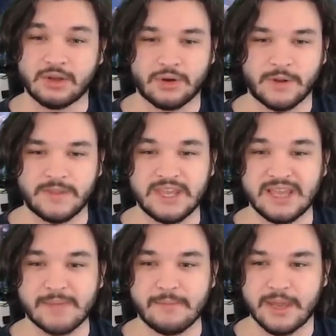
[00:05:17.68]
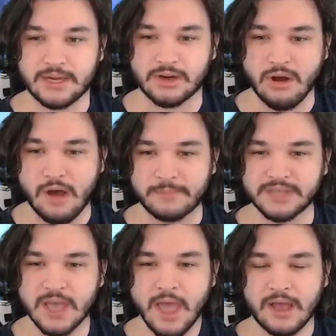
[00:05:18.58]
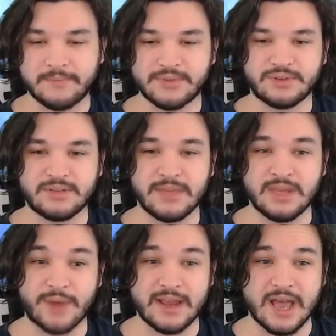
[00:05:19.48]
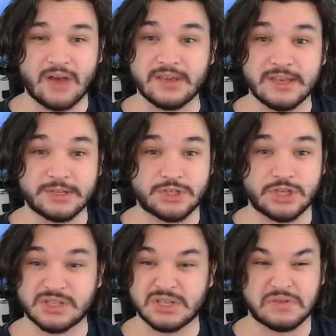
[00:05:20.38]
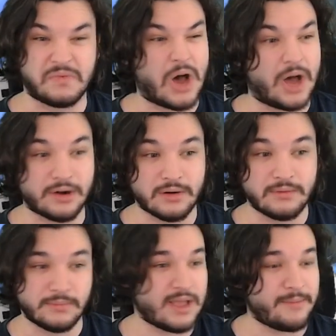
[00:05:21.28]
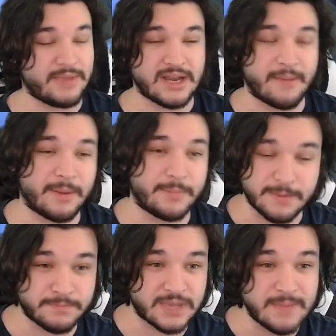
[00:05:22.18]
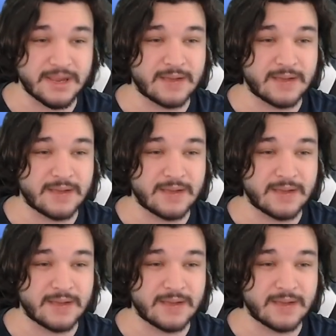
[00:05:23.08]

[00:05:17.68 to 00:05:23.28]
currently in my main comps. Um, so to me right now, he is just fodder. I mean, I'm going to be keeping him